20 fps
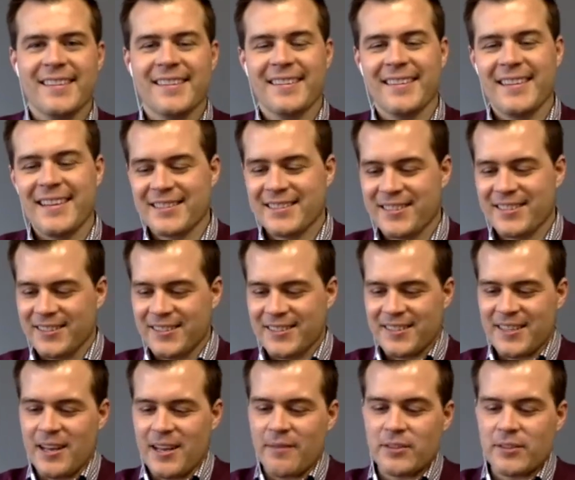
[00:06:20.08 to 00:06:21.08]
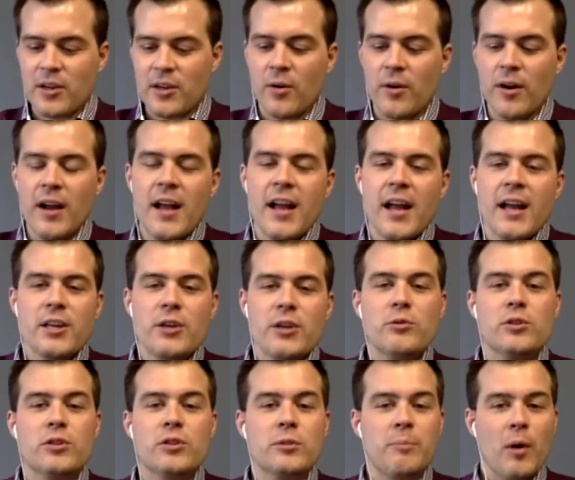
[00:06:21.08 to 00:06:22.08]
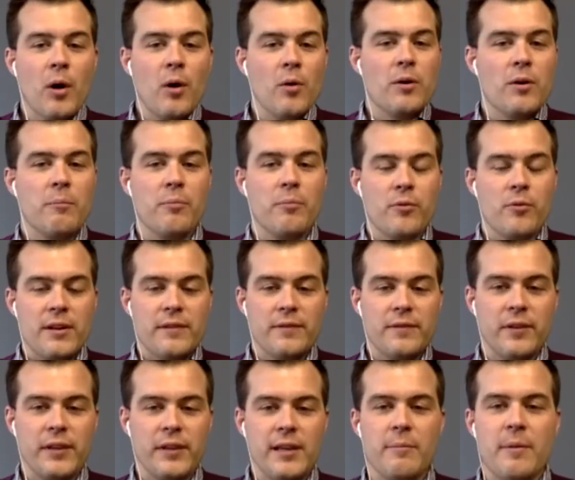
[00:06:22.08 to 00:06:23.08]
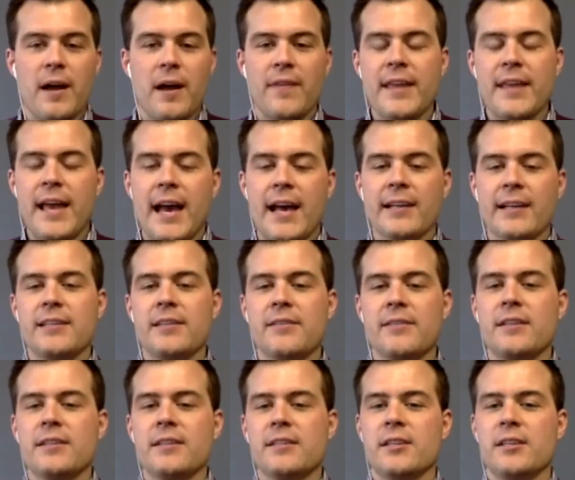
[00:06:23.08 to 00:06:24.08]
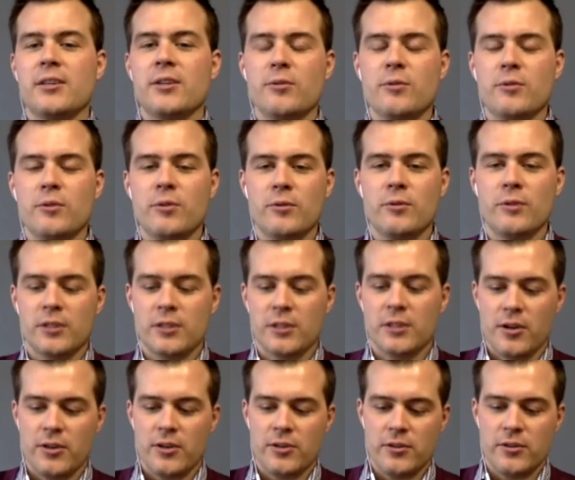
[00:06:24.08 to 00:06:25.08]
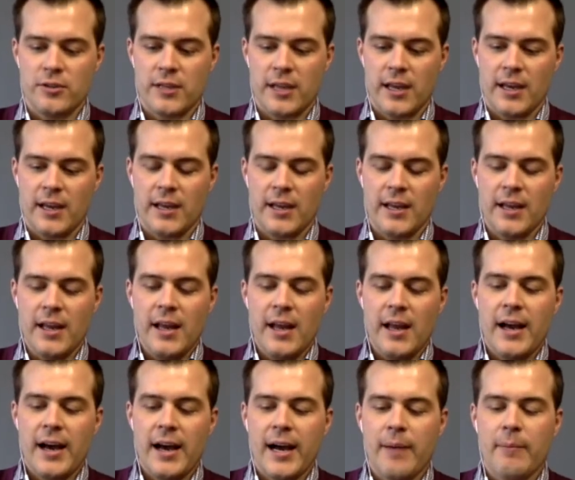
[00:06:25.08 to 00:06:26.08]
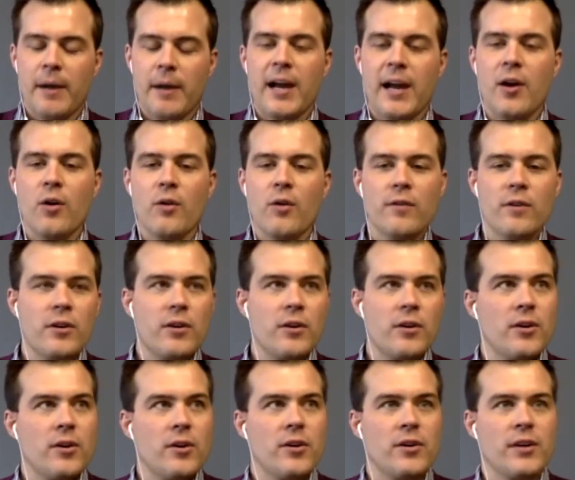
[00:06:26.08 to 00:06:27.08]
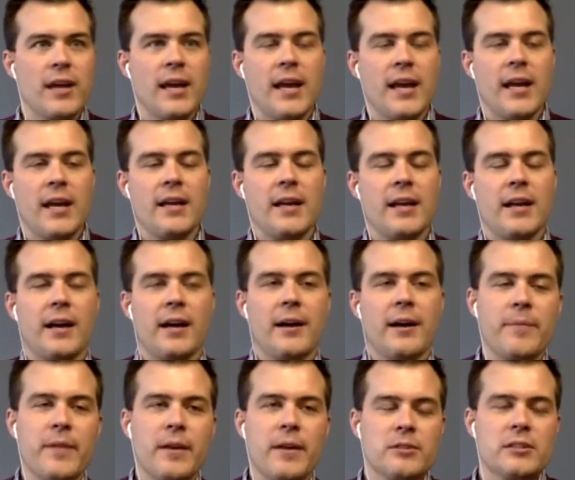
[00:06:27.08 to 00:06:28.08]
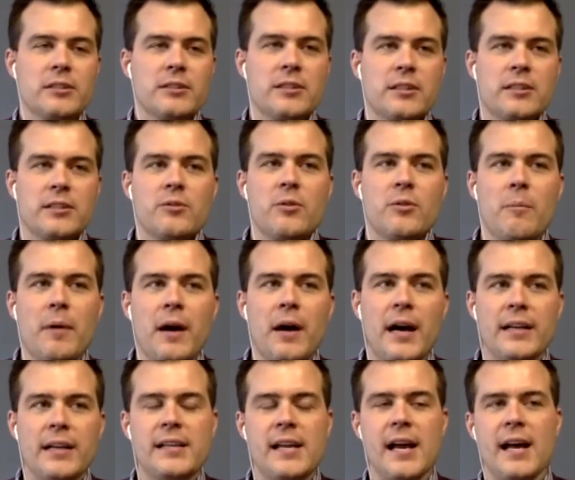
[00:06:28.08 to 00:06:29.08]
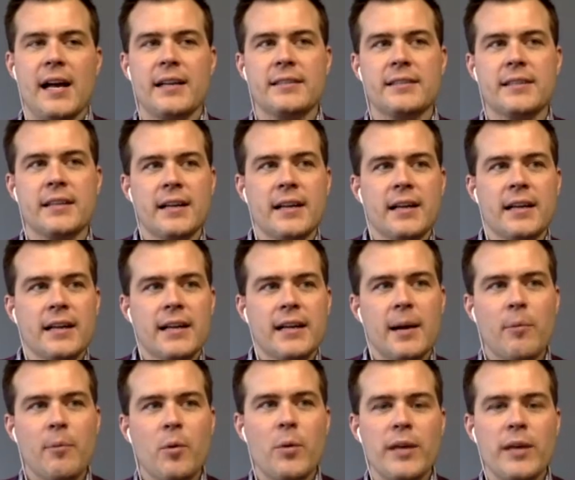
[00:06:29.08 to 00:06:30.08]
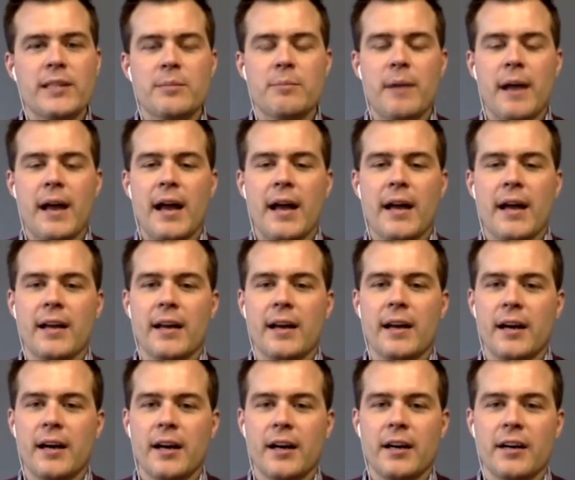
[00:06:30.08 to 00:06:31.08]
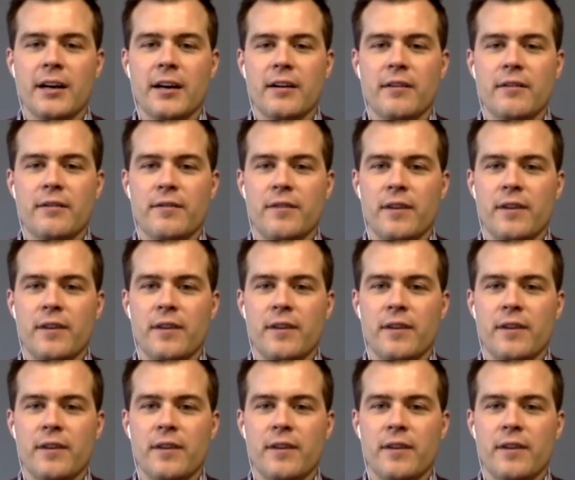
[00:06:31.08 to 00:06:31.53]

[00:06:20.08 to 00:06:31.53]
That's good stuff. So you spoke briefly about the activities that you do to start your day. I overheard I was listening to a podcast a couple weeks back of